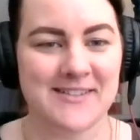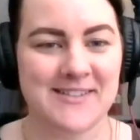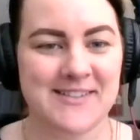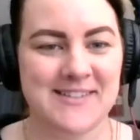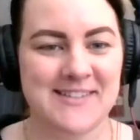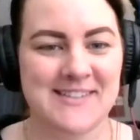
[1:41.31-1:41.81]

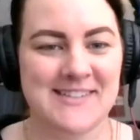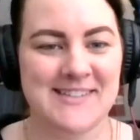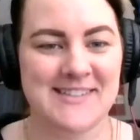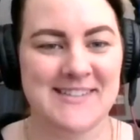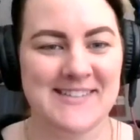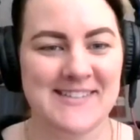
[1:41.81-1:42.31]

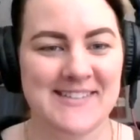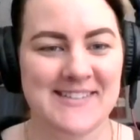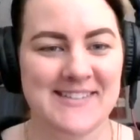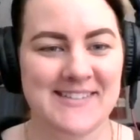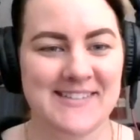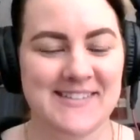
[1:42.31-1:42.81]

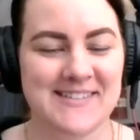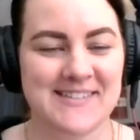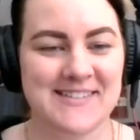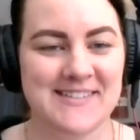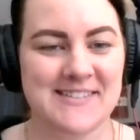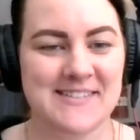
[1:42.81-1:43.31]

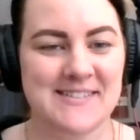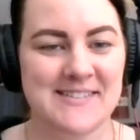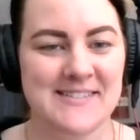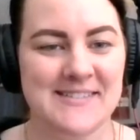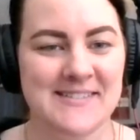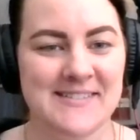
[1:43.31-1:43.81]

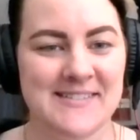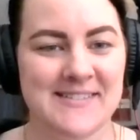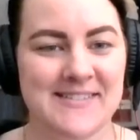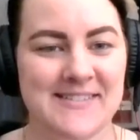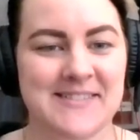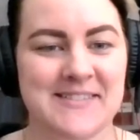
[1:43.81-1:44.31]

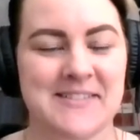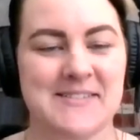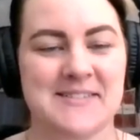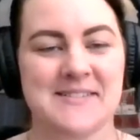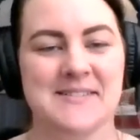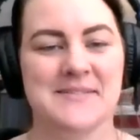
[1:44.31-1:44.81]

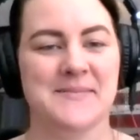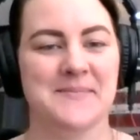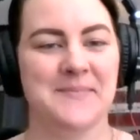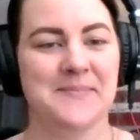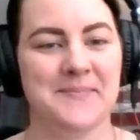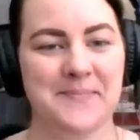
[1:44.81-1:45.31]

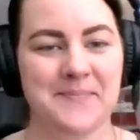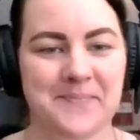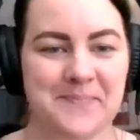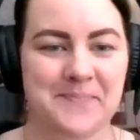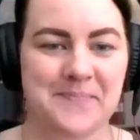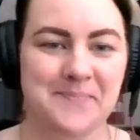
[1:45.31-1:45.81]

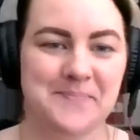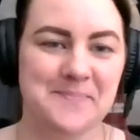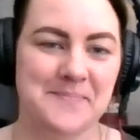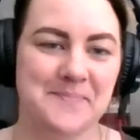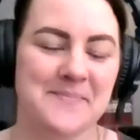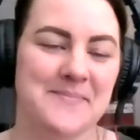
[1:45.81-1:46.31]

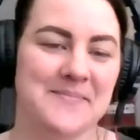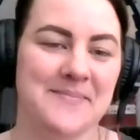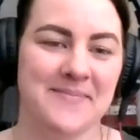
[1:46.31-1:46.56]
The person shown says nothing.